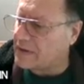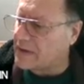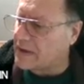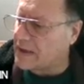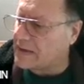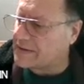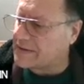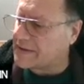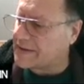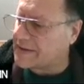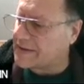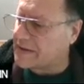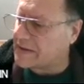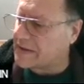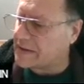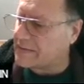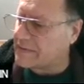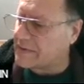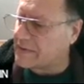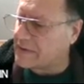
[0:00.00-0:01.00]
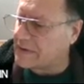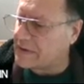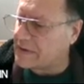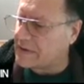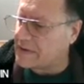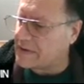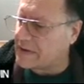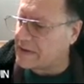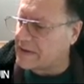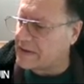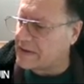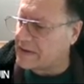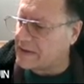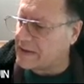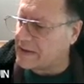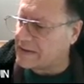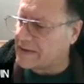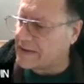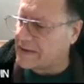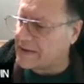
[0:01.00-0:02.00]
alternative, the
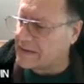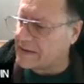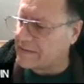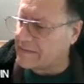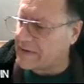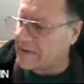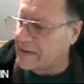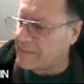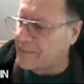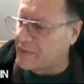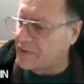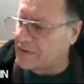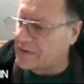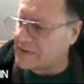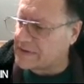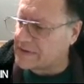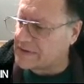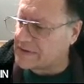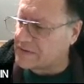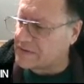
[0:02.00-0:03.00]
alternative hypothesis.